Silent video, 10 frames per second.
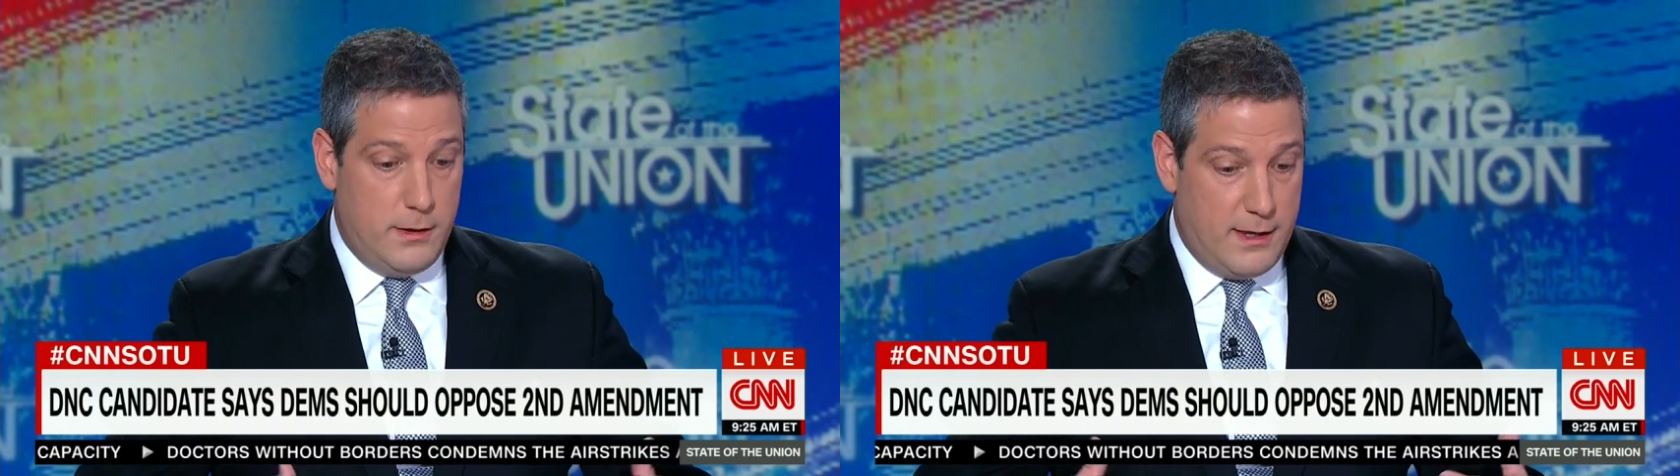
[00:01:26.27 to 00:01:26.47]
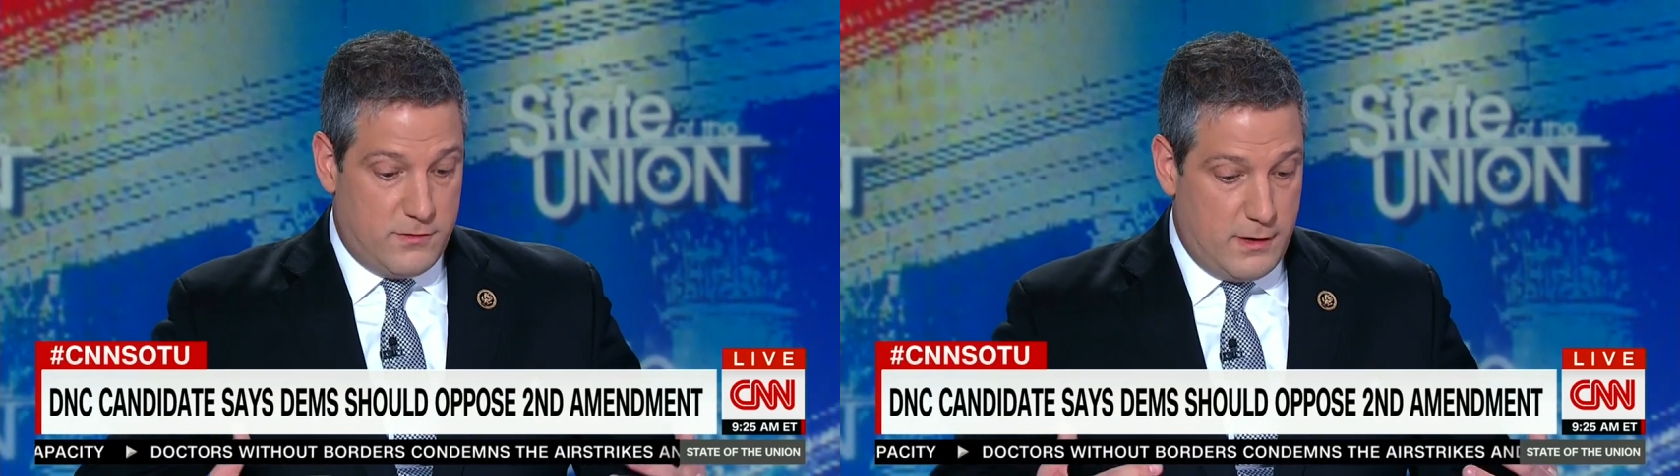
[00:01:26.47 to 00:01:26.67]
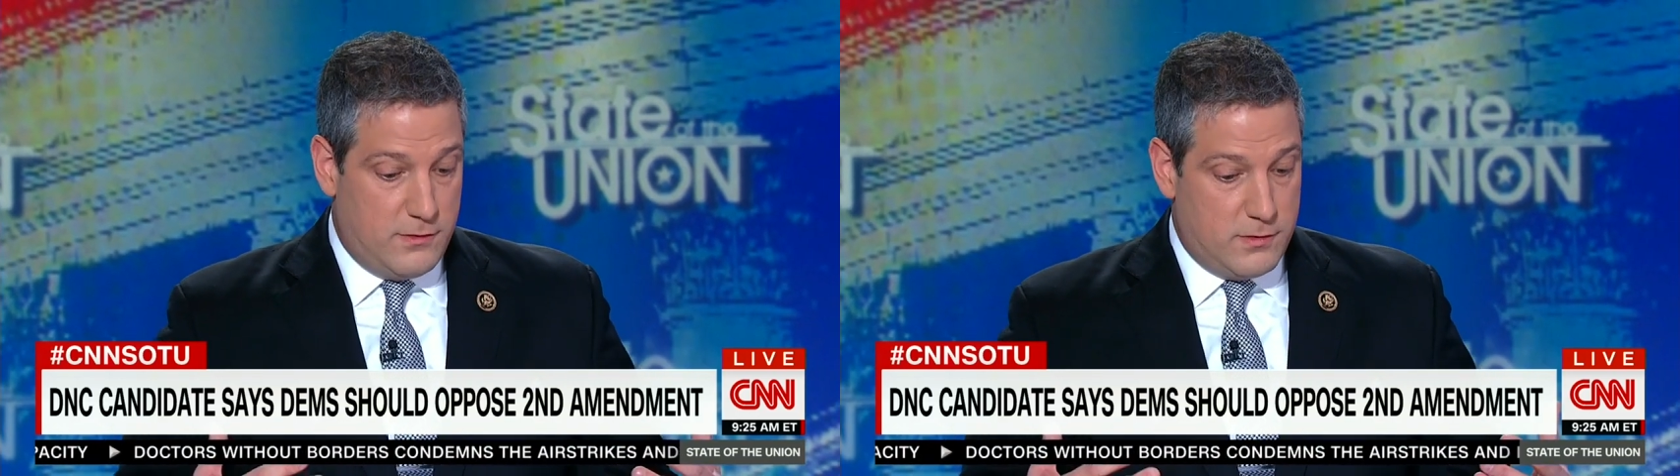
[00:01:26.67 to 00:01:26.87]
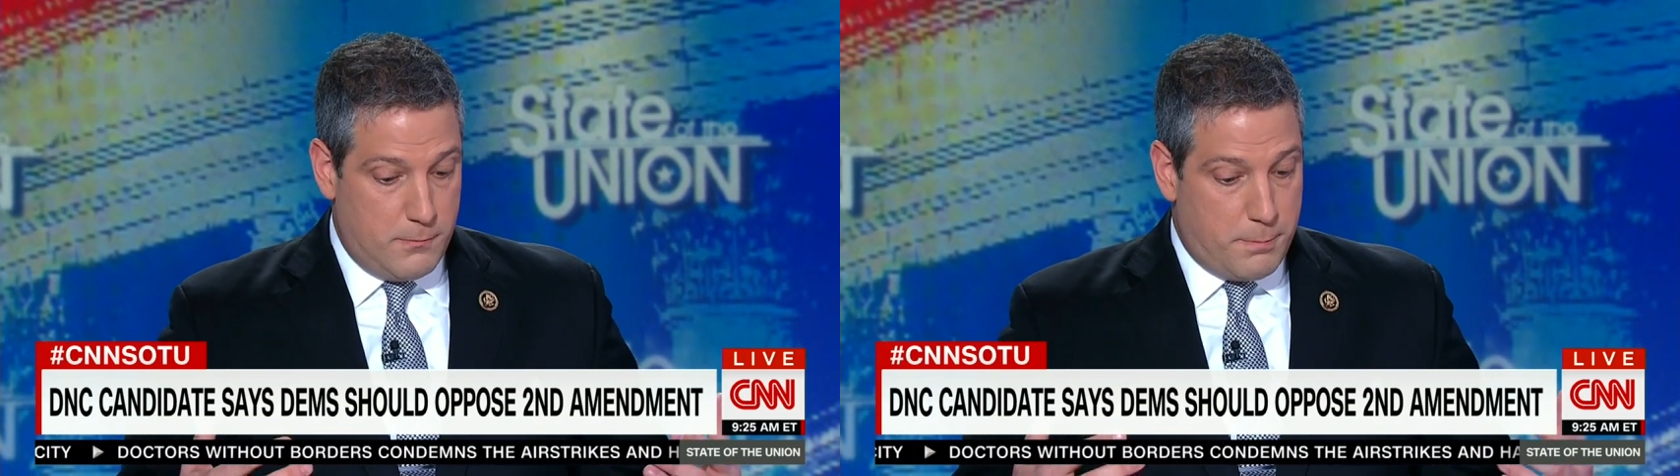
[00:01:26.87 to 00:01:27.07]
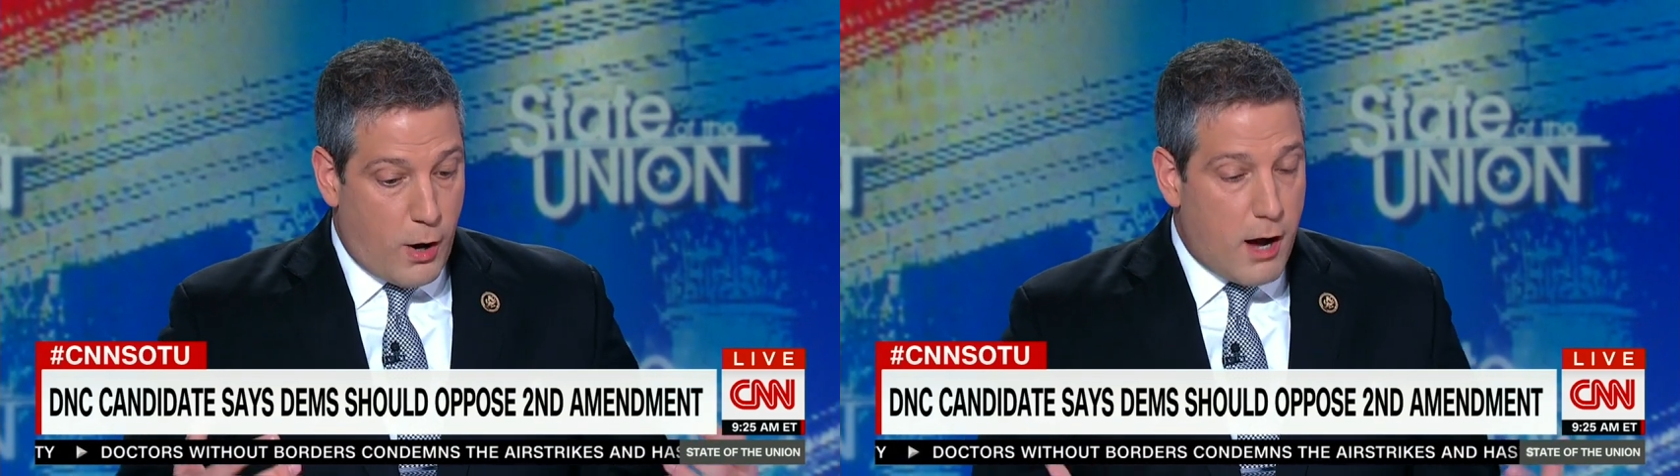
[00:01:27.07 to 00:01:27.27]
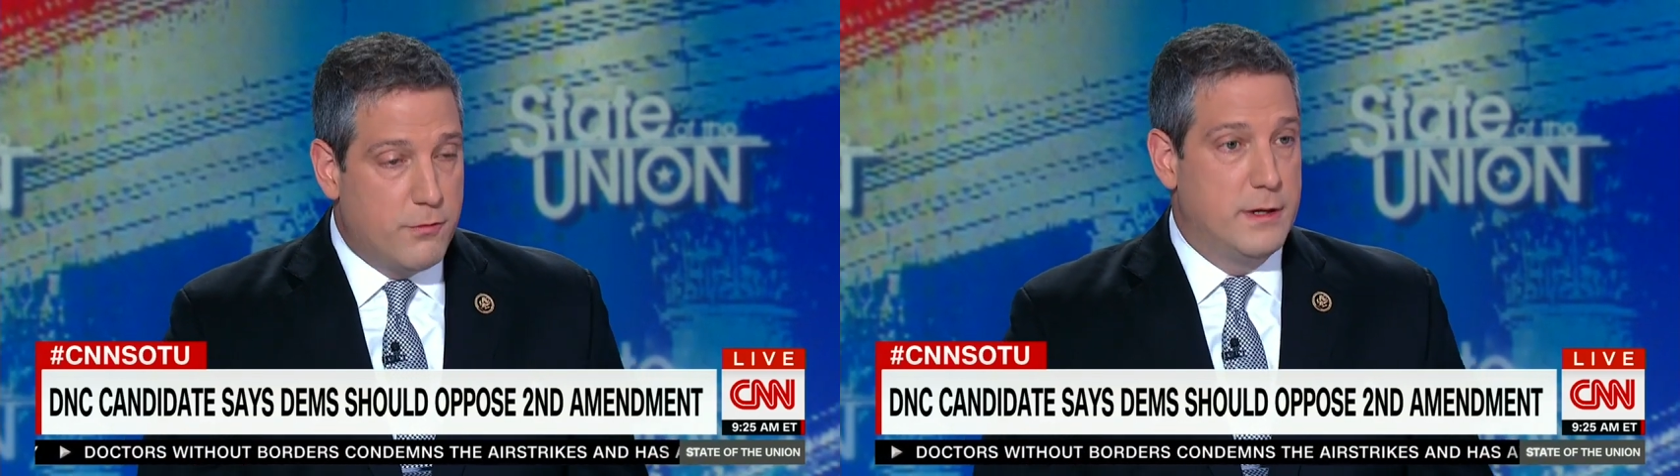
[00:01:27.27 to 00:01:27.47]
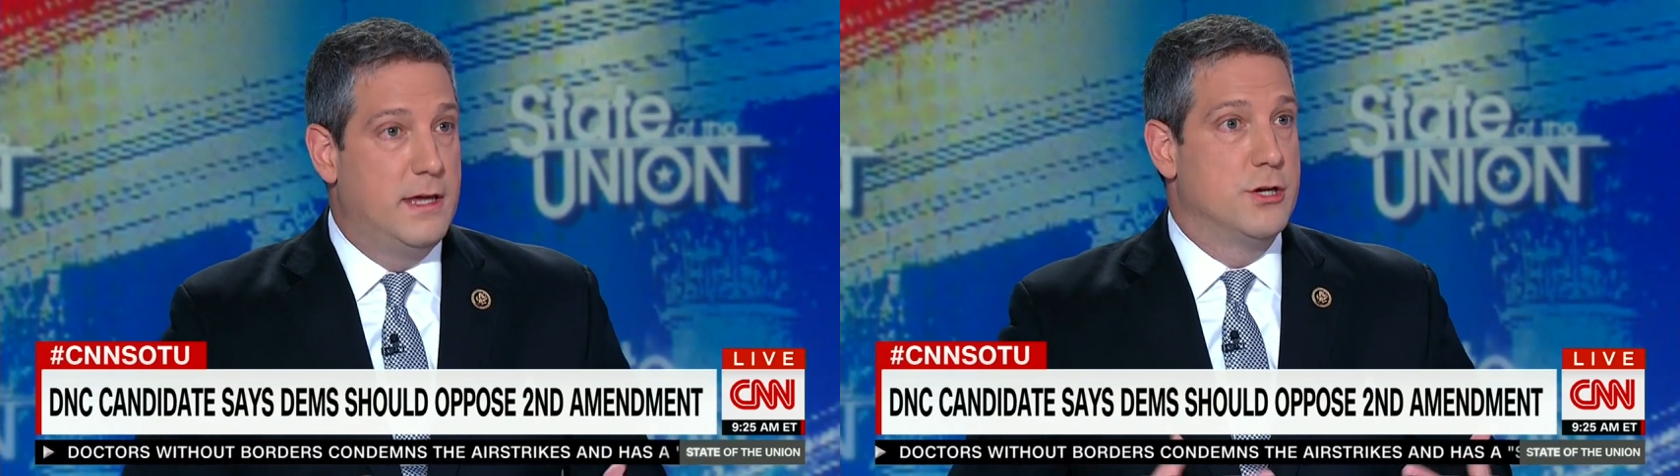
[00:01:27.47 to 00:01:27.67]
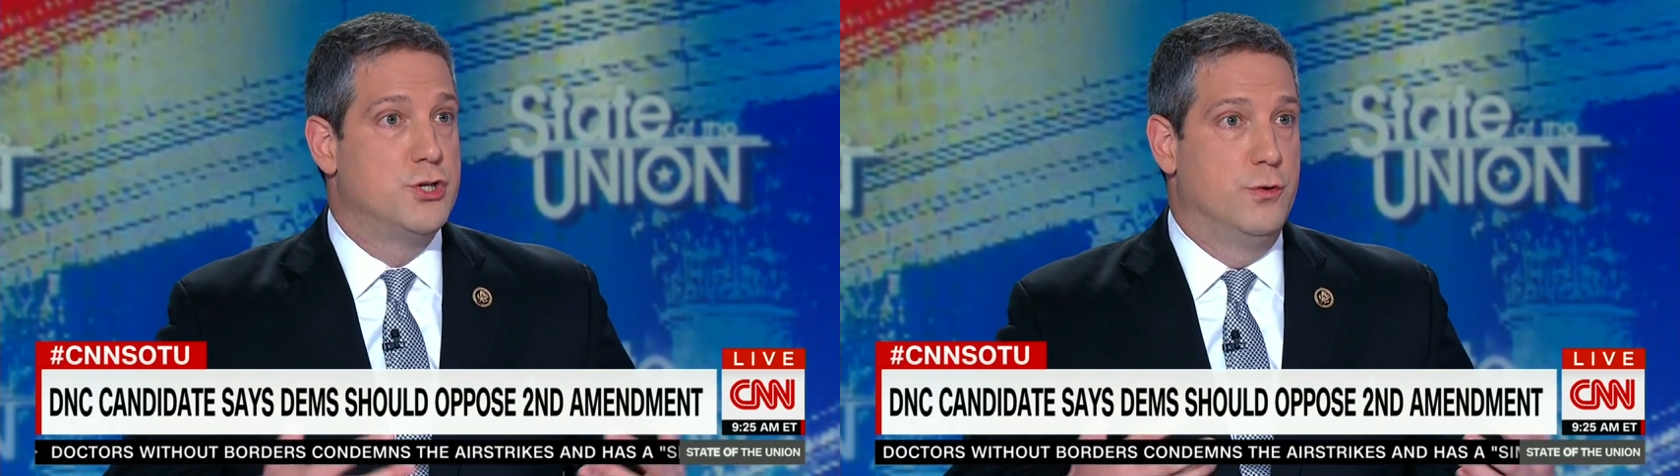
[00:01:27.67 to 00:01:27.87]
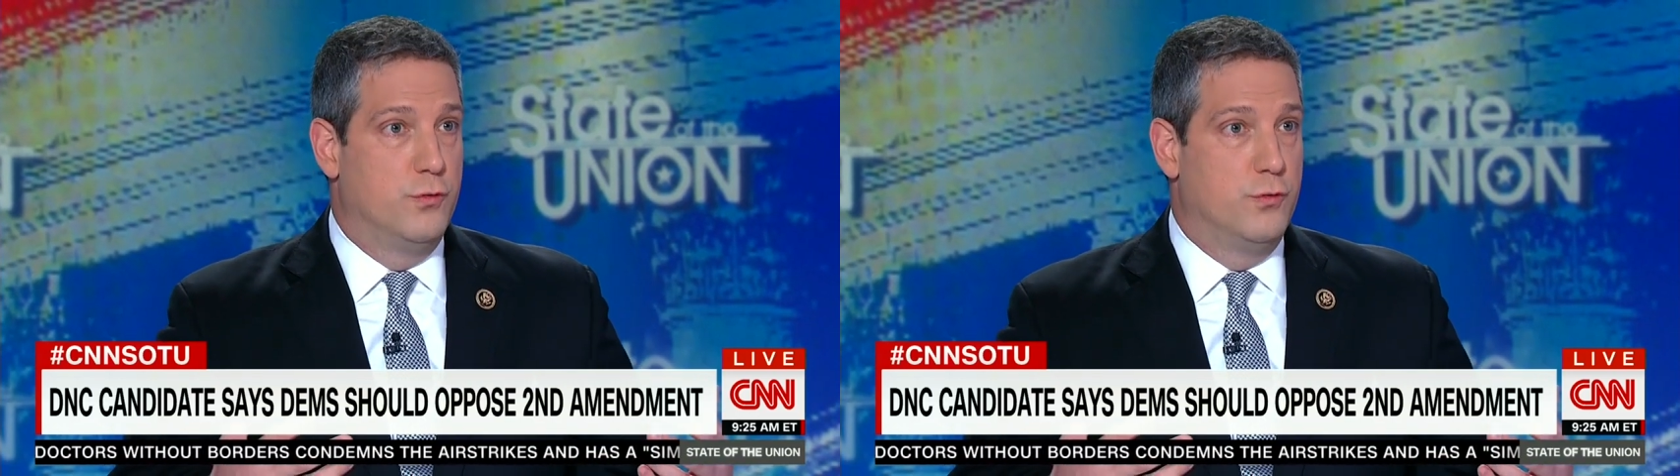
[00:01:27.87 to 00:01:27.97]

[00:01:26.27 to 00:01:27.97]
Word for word: it's, it's poverty issues.